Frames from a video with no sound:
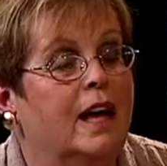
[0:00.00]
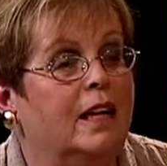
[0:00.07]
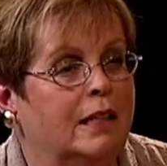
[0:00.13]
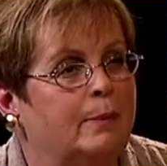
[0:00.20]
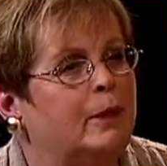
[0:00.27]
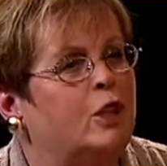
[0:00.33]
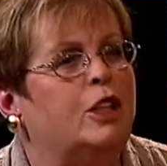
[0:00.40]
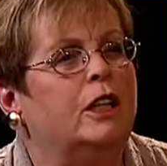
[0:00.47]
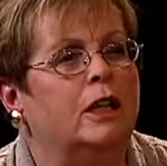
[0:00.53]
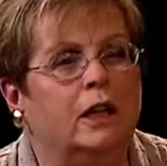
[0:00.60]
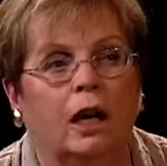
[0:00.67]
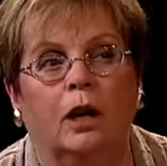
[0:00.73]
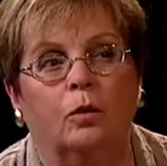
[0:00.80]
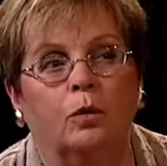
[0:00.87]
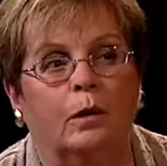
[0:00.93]
especially a
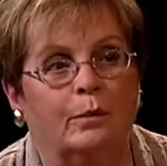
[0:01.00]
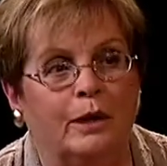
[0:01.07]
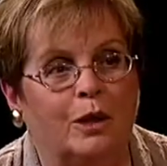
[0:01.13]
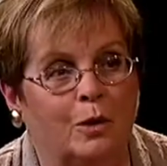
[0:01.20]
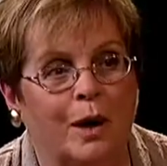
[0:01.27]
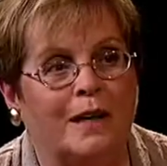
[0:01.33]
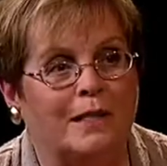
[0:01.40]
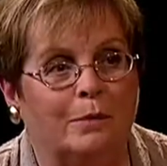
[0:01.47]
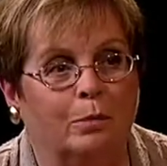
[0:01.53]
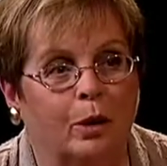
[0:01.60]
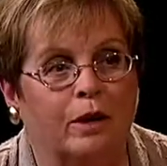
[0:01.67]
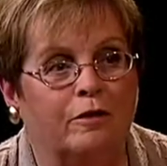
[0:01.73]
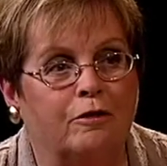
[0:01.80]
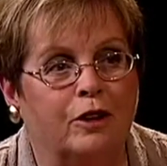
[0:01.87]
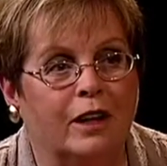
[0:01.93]
young woman who has a
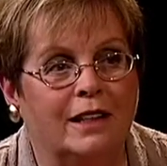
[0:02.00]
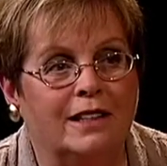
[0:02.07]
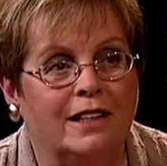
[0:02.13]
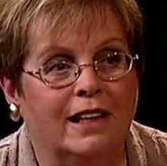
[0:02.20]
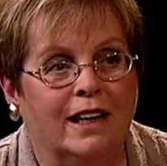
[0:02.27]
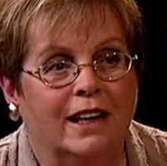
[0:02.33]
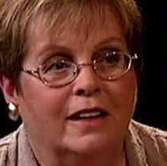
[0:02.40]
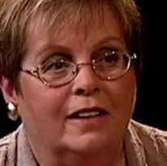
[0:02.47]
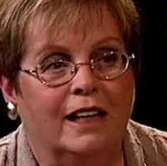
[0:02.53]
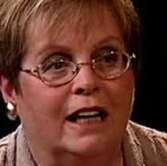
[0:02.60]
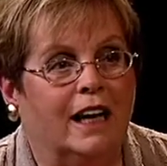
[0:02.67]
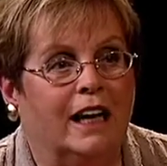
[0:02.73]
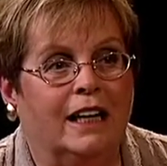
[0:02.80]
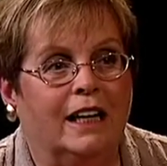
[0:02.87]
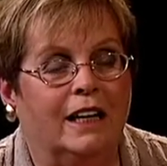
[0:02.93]
boyfriend that
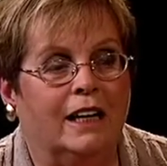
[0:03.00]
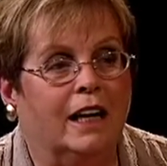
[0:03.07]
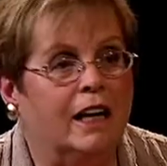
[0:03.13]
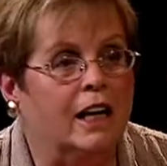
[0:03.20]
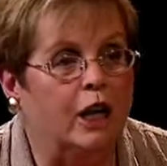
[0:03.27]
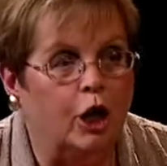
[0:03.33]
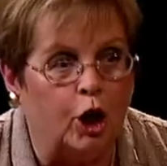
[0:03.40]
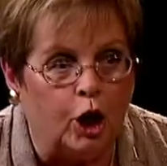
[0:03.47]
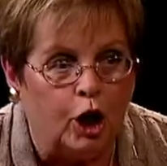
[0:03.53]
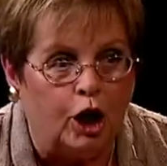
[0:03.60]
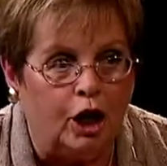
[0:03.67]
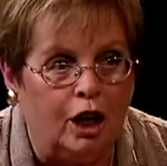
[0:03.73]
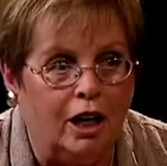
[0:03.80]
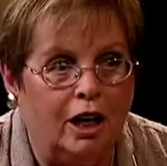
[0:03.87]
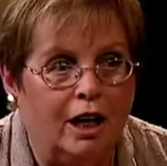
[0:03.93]
I can hear
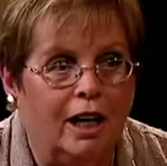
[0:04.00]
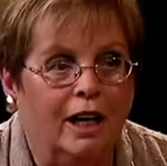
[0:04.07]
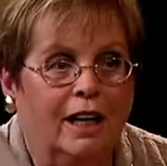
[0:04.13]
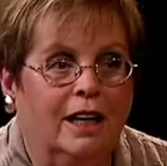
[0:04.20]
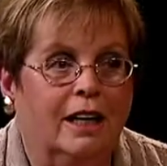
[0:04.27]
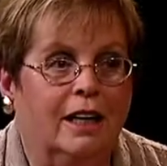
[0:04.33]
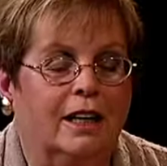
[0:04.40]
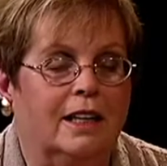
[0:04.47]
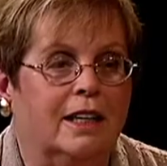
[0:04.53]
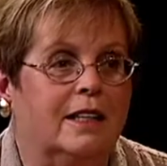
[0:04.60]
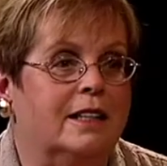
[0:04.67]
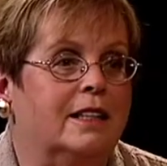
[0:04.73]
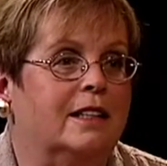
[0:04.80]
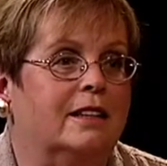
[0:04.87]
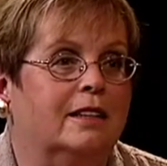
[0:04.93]

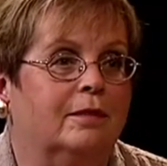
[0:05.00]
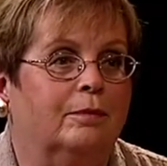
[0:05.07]
is